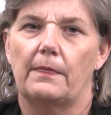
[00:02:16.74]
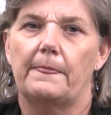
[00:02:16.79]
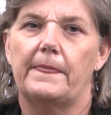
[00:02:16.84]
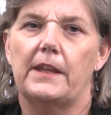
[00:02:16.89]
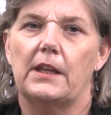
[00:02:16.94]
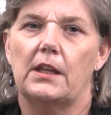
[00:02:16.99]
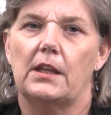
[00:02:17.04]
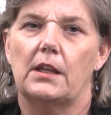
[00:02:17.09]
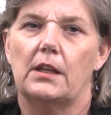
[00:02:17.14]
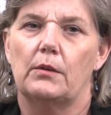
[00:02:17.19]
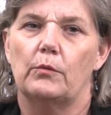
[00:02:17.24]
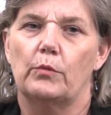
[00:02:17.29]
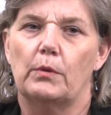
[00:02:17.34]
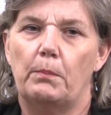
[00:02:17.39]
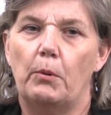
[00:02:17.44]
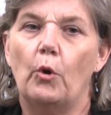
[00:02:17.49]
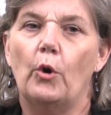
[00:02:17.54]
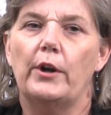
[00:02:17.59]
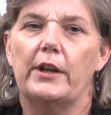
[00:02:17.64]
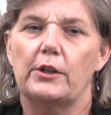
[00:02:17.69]
the
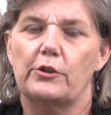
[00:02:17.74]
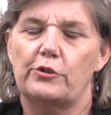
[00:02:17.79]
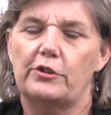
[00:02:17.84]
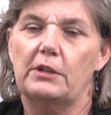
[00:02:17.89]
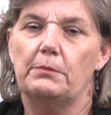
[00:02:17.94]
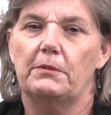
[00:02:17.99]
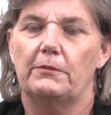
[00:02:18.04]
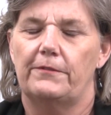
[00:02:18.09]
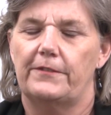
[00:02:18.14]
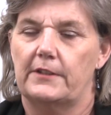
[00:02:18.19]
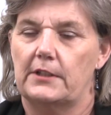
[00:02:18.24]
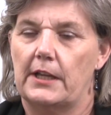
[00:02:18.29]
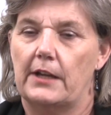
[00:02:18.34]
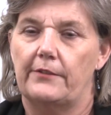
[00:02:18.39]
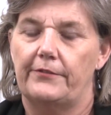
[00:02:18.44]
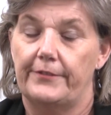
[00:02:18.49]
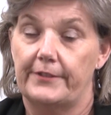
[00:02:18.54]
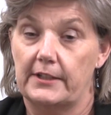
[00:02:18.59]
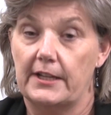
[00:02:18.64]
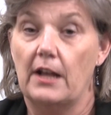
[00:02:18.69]
reporting treatment fide
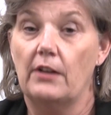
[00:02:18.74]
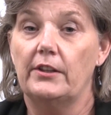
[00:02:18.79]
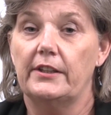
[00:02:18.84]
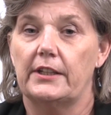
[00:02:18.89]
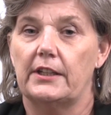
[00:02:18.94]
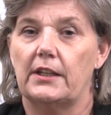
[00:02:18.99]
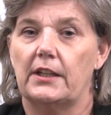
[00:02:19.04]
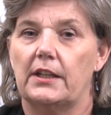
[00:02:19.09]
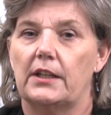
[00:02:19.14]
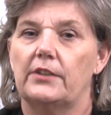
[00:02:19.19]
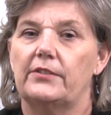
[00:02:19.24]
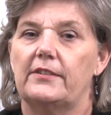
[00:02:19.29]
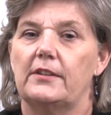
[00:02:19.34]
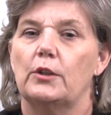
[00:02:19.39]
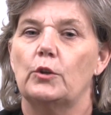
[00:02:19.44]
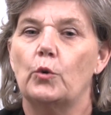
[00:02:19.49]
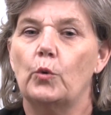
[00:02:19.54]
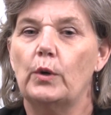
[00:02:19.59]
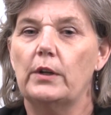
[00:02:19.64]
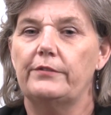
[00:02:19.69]
fidelity is
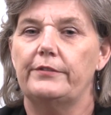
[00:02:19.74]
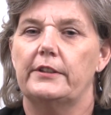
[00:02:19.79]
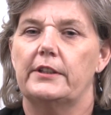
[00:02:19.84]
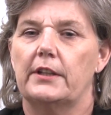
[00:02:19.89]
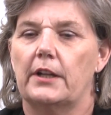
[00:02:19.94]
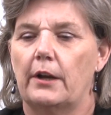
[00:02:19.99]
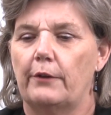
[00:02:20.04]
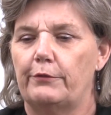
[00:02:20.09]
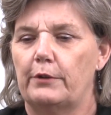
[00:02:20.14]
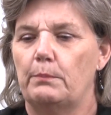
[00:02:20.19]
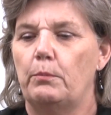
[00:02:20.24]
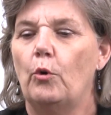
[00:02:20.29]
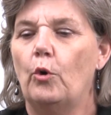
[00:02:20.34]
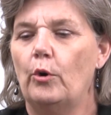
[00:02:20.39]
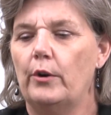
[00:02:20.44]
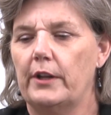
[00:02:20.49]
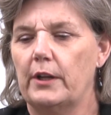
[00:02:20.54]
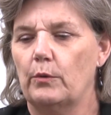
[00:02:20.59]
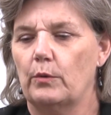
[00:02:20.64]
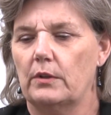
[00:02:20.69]
the equivalent of
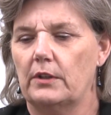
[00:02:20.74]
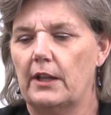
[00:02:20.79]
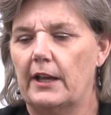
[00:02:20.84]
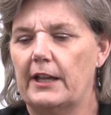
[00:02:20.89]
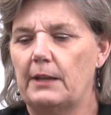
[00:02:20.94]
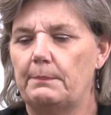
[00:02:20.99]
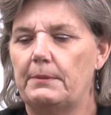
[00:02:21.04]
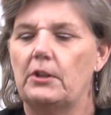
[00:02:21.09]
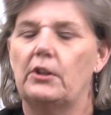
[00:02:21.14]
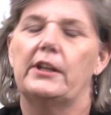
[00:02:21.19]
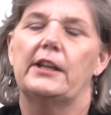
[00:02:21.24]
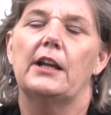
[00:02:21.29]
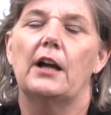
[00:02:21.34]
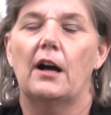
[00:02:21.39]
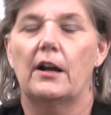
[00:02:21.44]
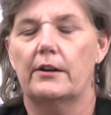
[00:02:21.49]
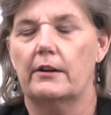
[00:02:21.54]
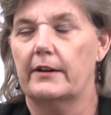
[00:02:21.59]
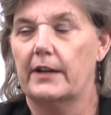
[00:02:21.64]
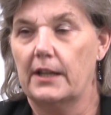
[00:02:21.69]
reporting reliability
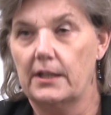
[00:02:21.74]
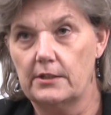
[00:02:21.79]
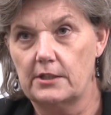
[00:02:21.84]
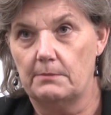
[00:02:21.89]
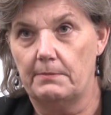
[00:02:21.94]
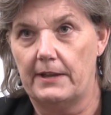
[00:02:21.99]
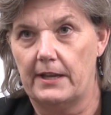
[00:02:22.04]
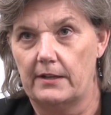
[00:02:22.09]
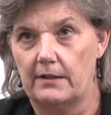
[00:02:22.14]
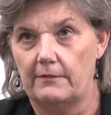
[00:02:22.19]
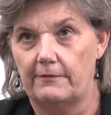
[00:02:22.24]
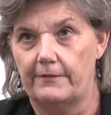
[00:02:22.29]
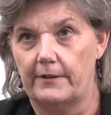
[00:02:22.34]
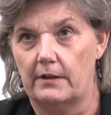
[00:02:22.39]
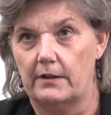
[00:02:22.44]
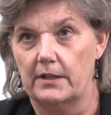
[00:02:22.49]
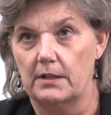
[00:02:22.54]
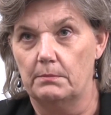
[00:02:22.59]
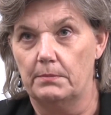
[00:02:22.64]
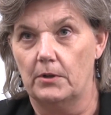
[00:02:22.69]
on our independent
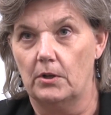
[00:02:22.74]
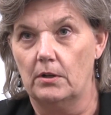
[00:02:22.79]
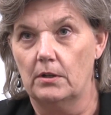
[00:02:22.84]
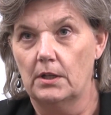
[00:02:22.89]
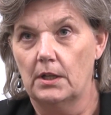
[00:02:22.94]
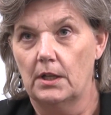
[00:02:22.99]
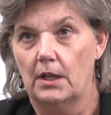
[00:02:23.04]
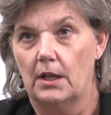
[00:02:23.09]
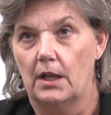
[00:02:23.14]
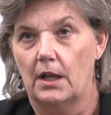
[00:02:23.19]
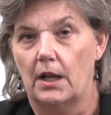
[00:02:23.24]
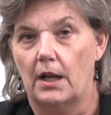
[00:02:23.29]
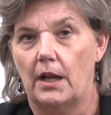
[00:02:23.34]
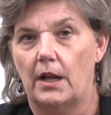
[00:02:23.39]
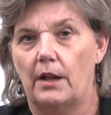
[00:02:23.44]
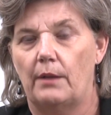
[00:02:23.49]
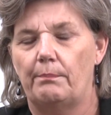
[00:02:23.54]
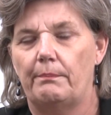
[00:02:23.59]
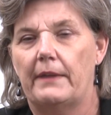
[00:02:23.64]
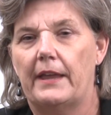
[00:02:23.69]
variable.
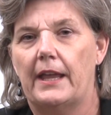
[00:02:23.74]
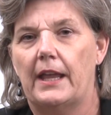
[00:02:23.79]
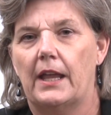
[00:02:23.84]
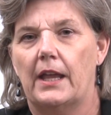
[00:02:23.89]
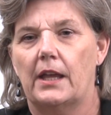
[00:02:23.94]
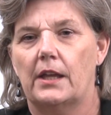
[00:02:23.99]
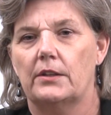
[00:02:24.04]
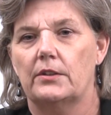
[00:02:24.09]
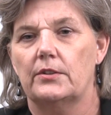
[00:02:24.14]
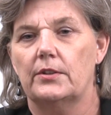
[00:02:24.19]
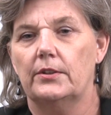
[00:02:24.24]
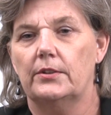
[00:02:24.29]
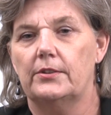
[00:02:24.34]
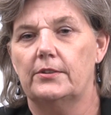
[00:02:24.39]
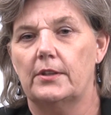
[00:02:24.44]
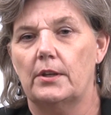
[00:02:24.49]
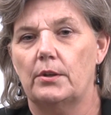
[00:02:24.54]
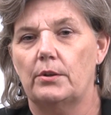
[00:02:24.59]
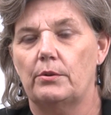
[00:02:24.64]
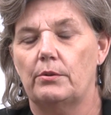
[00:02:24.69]
Um, and
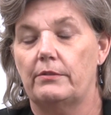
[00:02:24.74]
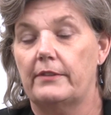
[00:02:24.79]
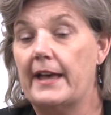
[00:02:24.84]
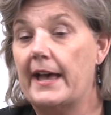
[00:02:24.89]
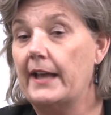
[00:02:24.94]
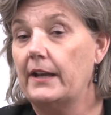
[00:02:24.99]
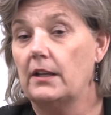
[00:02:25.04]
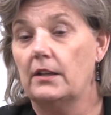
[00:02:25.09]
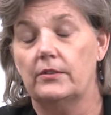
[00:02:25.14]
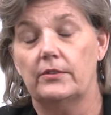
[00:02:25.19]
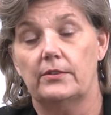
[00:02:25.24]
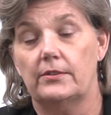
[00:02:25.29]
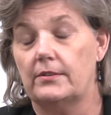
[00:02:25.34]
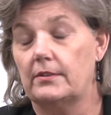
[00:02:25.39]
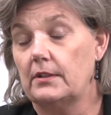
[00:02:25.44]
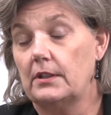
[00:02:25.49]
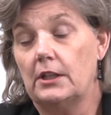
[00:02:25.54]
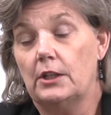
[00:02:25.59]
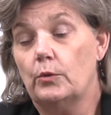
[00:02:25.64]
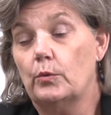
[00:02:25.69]
so that
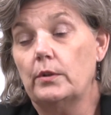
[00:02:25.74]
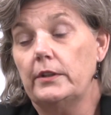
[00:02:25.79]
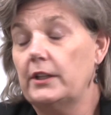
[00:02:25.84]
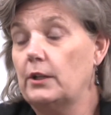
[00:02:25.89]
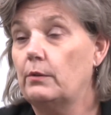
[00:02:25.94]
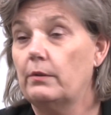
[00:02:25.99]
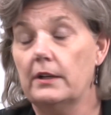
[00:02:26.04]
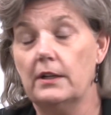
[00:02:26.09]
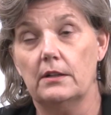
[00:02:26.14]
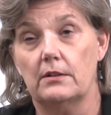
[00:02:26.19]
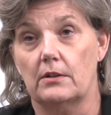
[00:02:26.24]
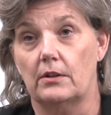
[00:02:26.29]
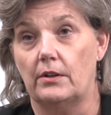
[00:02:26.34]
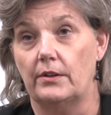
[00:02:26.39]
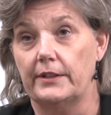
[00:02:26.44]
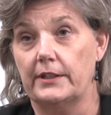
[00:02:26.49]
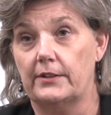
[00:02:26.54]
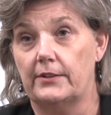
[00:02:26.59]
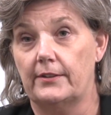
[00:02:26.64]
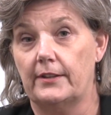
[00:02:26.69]
is equally
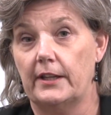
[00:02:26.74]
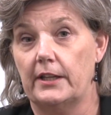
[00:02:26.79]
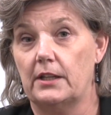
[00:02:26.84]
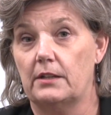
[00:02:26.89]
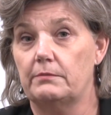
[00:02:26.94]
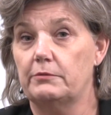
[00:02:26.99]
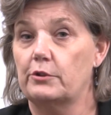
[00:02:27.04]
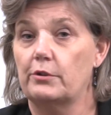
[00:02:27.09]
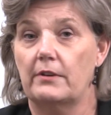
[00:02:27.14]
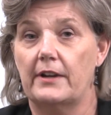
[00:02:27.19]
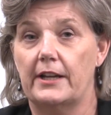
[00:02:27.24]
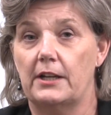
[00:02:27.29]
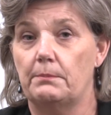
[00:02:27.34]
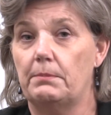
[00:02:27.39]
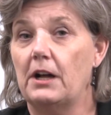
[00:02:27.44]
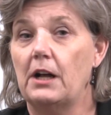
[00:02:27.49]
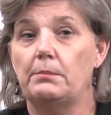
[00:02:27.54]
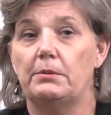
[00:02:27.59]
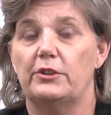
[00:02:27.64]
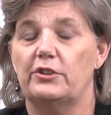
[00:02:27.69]
critical. It's like trying to
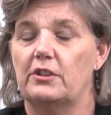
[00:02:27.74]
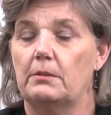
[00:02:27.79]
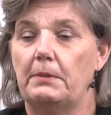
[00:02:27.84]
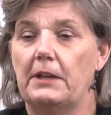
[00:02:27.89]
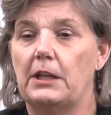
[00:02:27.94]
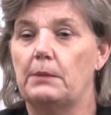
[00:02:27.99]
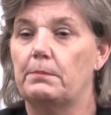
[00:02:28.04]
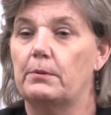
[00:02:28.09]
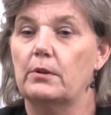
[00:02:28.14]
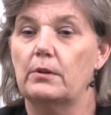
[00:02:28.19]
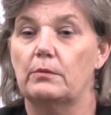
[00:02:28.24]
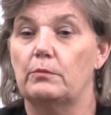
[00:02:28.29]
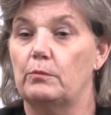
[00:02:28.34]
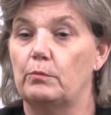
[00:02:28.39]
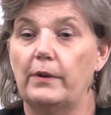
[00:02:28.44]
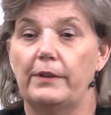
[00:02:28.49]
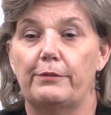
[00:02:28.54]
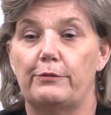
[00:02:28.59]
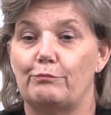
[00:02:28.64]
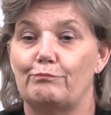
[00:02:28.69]
publish a paper
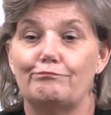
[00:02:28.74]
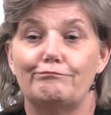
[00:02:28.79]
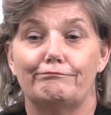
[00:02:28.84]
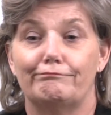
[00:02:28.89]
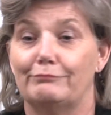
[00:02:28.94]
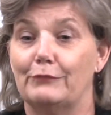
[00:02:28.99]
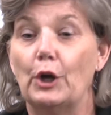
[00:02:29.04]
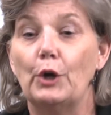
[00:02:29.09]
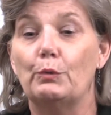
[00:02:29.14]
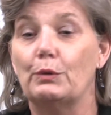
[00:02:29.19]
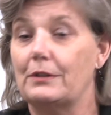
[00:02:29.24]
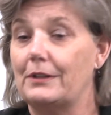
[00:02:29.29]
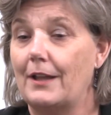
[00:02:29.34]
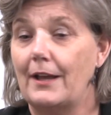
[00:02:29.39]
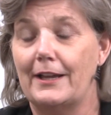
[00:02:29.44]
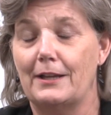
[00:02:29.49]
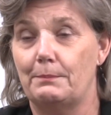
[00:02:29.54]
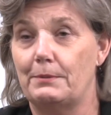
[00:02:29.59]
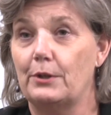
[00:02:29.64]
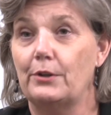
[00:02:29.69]
with no
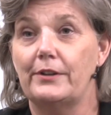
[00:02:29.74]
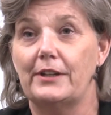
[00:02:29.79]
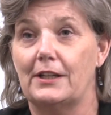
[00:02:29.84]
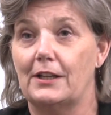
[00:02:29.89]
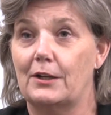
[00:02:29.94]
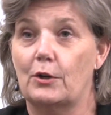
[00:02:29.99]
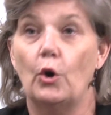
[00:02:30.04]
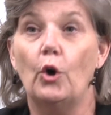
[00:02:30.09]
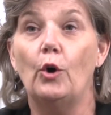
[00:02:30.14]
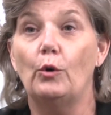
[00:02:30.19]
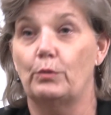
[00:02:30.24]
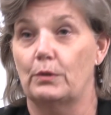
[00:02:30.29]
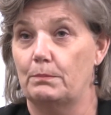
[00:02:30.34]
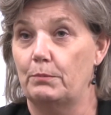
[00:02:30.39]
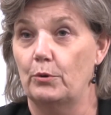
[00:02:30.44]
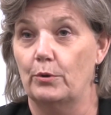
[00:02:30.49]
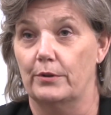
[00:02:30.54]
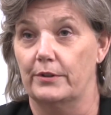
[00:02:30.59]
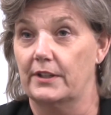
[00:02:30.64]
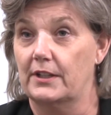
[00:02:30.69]
reliability at all
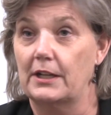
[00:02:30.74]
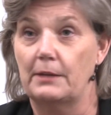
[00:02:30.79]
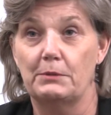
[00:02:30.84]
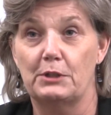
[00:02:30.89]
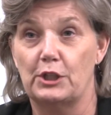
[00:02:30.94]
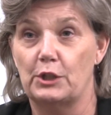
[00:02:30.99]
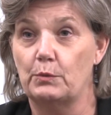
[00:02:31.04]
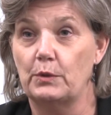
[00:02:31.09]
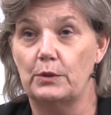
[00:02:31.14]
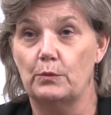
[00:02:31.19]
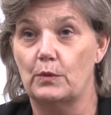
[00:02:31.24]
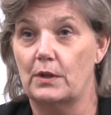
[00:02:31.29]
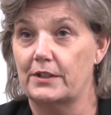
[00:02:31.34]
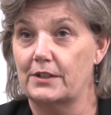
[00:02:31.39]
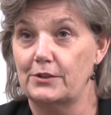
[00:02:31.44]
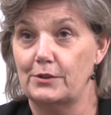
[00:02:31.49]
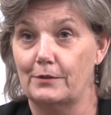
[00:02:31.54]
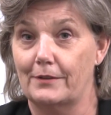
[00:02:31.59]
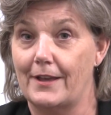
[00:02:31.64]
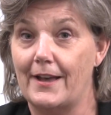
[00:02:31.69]
reported. I mean, you wouldn't want
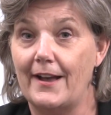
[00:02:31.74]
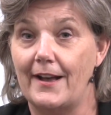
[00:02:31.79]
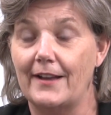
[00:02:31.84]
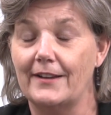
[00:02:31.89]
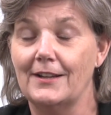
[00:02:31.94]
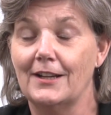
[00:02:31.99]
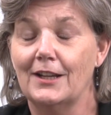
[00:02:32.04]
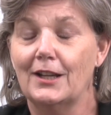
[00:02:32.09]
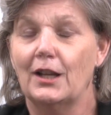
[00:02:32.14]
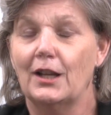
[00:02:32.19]
to do that.